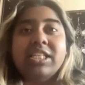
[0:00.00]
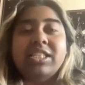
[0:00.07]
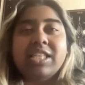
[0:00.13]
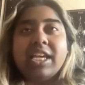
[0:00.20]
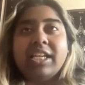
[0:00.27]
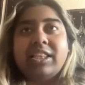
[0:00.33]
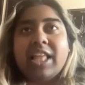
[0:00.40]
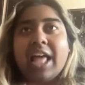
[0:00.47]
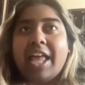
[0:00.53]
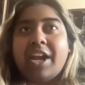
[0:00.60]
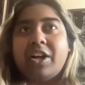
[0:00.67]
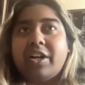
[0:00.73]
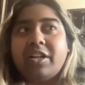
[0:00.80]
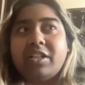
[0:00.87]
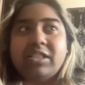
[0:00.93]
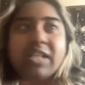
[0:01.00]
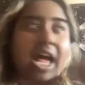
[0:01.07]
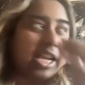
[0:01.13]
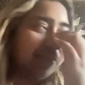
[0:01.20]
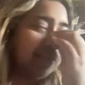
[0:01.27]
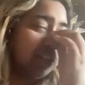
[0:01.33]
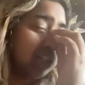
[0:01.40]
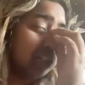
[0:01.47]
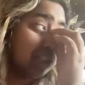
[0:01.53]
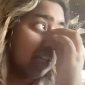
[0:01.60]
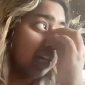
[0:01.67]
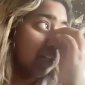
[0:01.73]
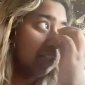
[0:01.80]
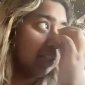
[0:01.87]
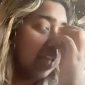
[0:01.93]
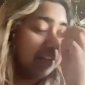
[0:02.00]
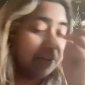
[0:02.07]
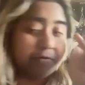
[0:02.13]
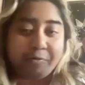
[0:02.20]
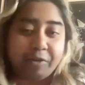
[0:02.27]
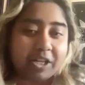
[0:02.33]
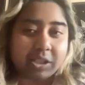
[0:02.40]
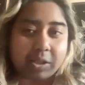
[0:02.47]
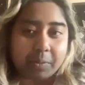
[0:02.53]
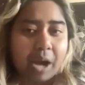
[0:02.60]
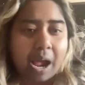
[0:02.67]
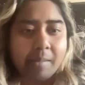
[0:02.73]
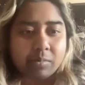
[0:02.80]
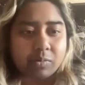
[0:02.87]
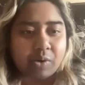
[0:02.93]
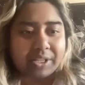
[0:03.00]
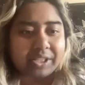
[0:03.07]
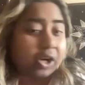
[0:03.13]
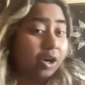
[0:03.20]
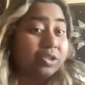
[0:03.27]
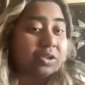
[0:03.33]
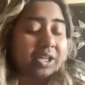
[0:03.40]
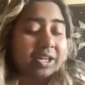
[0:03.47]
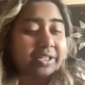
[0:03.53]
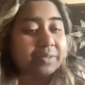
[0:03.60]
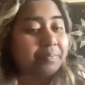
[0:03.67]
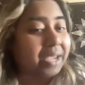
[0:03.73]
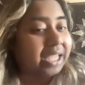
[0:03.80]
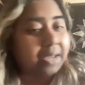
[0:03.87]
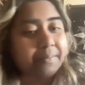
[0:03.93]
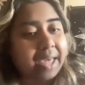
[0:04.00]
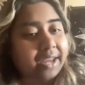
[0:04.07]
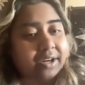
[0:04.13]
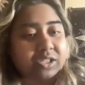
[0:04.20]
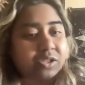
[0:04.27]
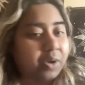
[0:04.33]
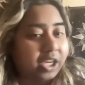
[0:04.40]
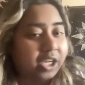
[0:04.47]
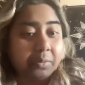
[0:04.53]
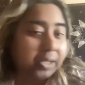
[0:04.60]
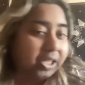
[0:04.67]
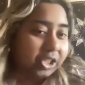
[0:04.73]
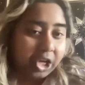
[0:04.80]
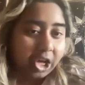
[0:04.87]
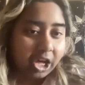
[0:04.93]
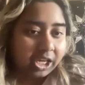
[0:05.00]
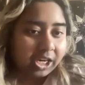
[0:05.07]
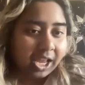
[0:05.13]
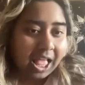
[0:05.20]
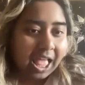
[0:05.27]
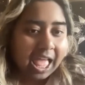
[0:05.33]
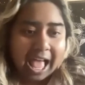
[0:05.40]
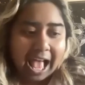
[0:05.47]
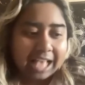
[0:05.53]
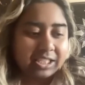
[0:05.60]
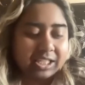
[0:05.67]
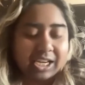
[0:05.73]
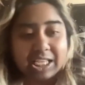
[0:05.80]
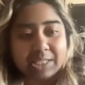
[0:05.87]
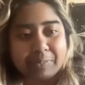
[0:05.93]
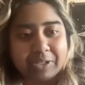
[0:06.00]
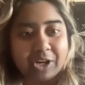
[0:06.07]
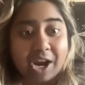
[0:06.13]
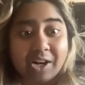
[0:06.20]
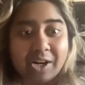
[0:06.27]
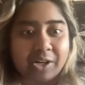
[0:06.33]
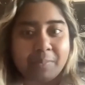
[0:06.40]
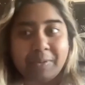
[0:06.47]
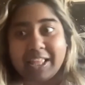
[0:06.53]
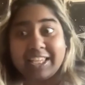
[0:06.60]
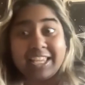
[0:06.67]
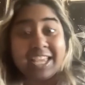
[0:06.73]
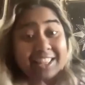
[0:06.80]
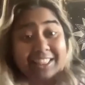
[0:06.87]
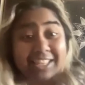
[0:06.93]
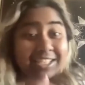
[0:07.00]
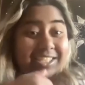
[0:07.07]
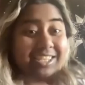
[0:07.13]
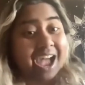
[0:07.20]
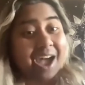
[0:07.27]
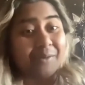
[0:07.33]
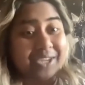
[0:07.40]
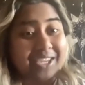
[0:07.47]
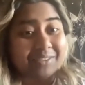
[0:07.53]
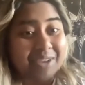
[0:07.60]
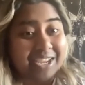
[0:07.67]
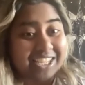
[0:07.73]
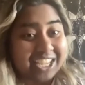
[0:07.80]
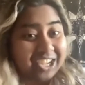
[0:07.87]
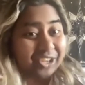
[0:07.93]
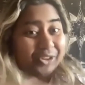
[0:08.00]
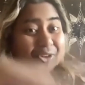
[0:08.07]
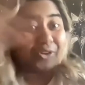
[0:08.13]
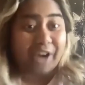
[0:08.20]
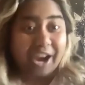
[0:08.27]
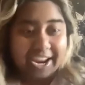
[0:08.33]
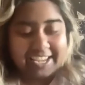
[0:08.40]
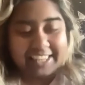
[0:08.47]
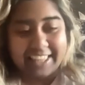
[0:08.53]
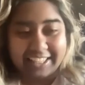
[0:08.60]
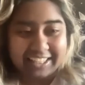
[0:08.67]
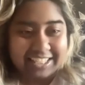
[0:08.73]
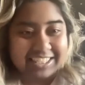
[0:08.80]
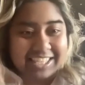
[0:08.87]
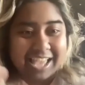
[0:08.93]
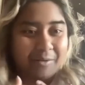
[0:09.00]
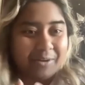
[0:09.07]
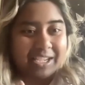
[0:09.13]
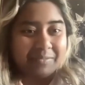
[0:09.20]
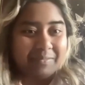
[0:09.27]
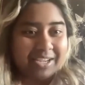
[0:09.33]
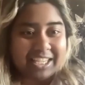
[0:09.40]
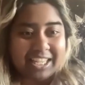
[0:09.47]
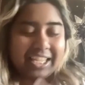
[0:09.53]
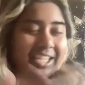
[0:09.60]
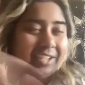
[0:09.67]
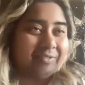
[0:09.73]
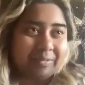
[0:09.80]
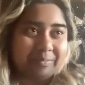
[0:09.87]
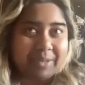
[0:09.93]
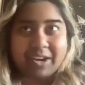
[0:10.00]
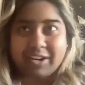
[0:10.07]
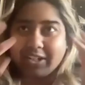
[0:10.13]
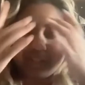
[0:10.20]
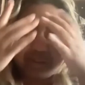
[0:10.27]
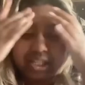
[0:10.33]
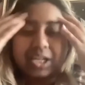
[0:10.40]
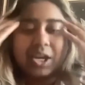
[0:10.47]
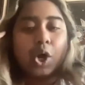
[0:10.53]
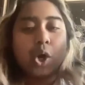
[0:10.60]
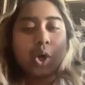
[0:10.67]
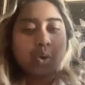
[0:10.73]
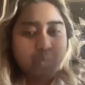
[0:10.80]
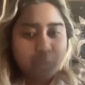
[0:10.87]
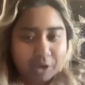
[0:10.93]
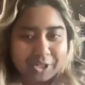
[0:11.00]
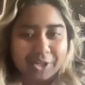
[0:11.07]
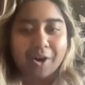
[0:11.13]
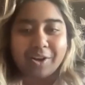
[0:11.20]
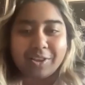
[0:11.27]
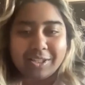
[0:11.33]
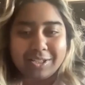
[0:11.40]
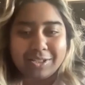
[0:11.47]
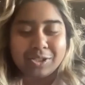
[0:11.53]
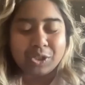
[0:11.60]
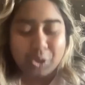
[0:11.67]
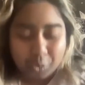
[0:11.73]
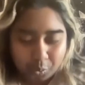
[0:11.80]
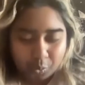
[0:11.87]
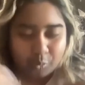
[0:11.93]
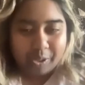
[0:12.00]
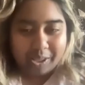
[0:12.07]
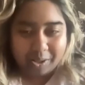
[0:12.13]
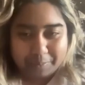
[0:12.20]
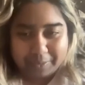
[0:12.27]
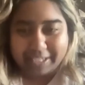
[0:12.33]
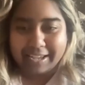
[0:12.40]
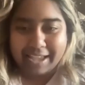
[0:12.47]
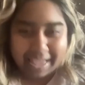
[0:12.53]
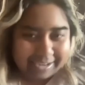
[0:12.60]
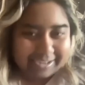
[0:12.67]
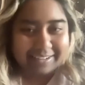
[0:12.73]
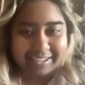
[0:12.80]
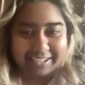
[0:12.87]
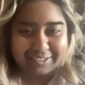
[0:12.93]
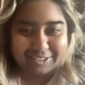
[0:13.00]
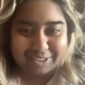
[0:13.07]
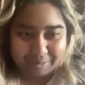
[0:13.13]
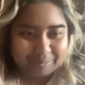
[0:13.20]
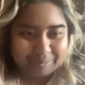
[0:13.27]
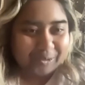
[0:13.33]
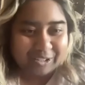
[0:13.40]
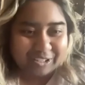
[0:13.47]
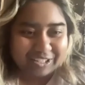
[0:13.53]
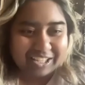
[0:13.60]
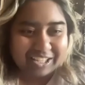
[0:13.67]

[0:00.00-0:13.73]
like the editor is not even just there to like fix the problems, right? They're also there to make it better. So it could be good as it is, but your editor could be like, this is how we can make it great. Like, this is how we can make it even better. So like, regardless, you will be editing the book.